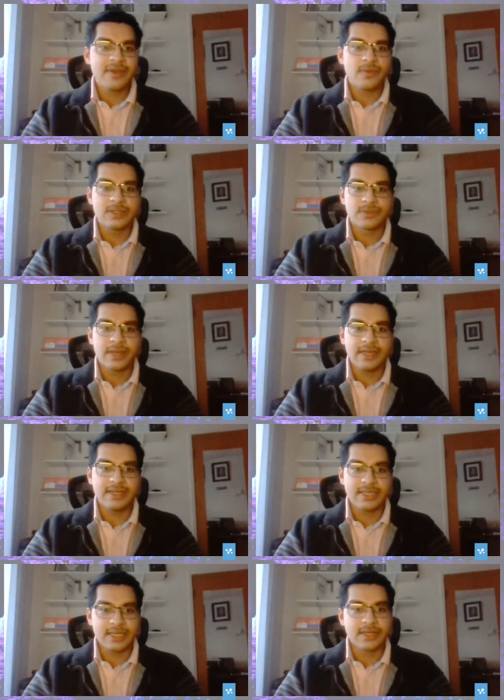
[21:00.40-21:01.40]
of it was really
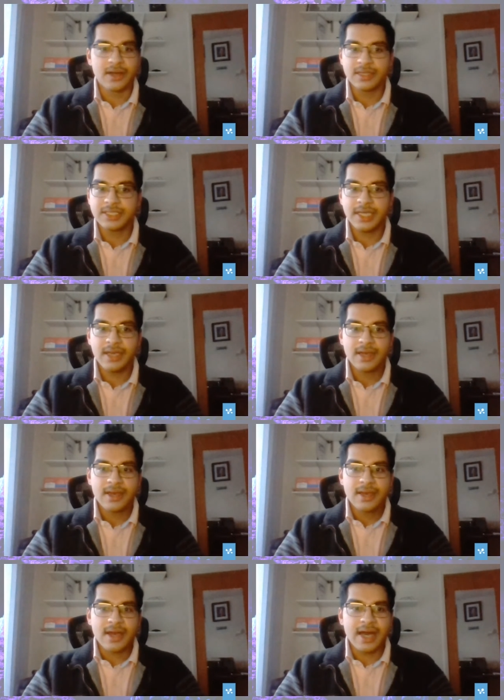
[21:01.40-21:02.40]
the technology.
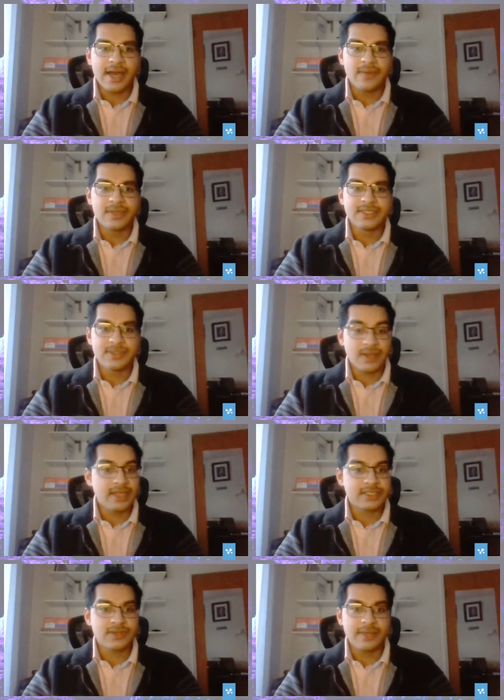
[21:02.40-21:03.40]
I was
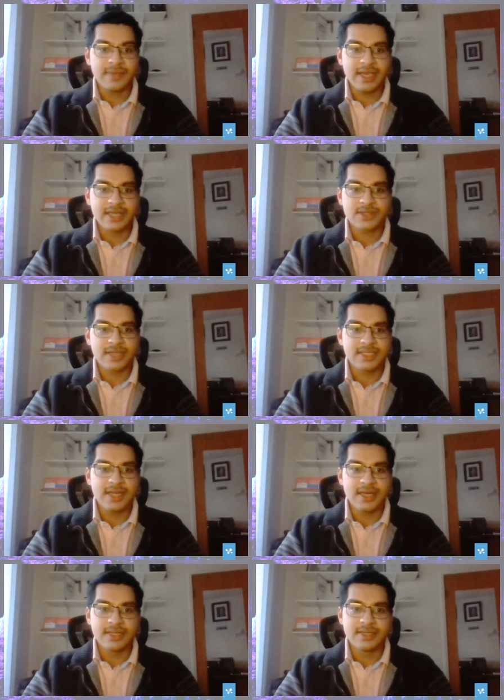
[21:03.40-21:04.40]
extremely interested
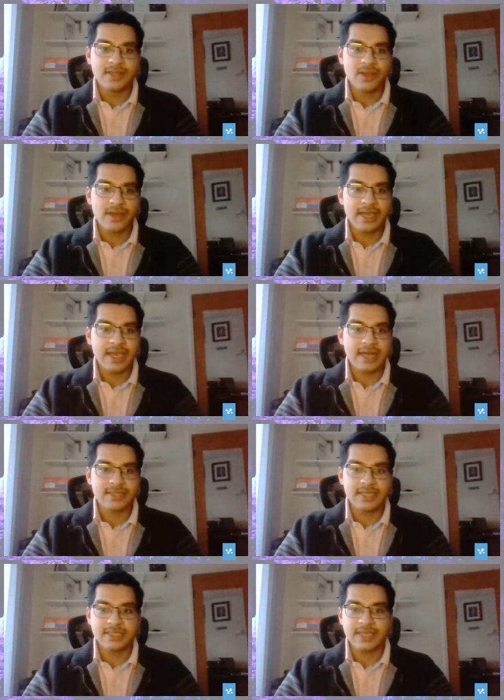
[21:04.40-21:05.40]
in looking at
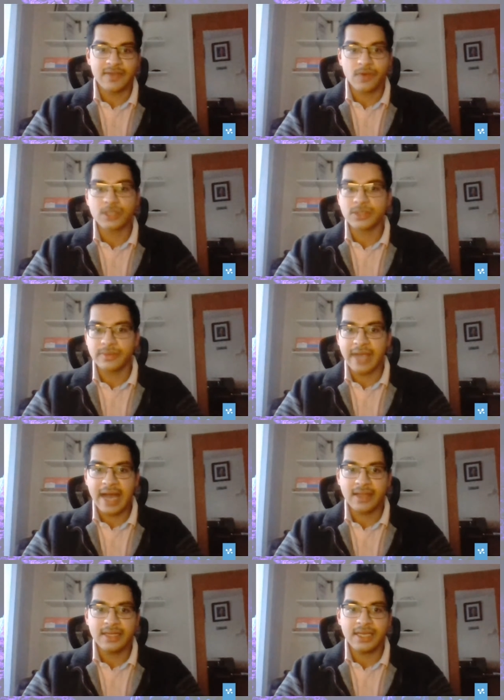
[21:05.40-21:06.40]
things like virtual
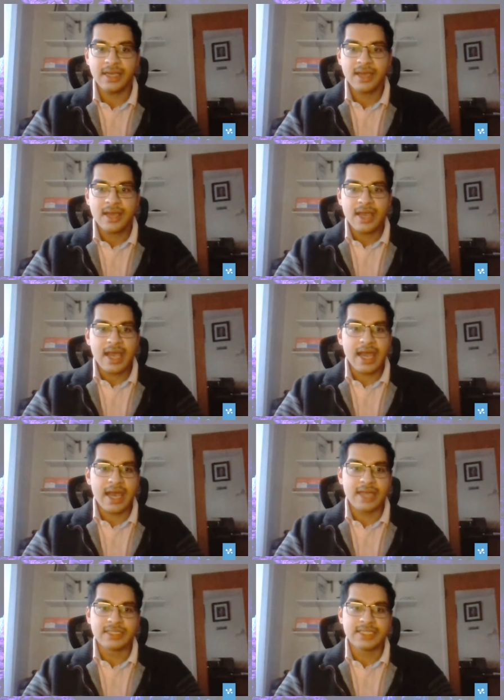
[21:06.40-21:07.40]
reality
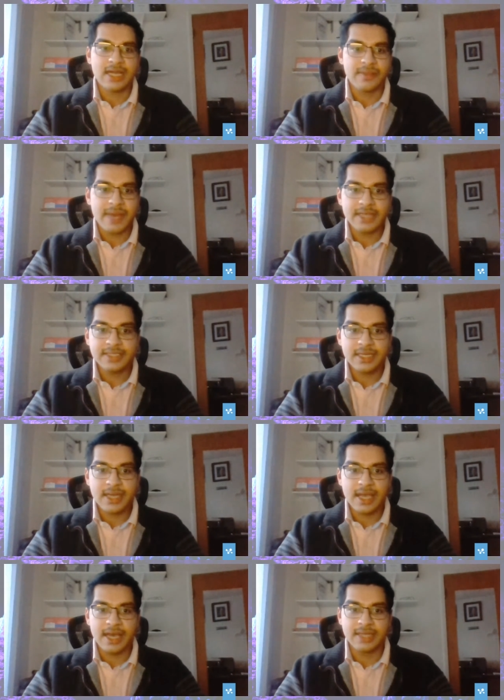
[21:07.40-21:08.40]
and
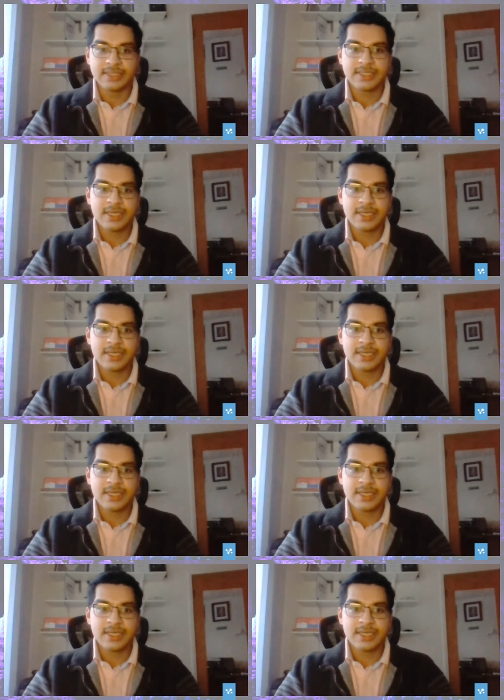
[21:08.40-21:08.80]
telemedicine. And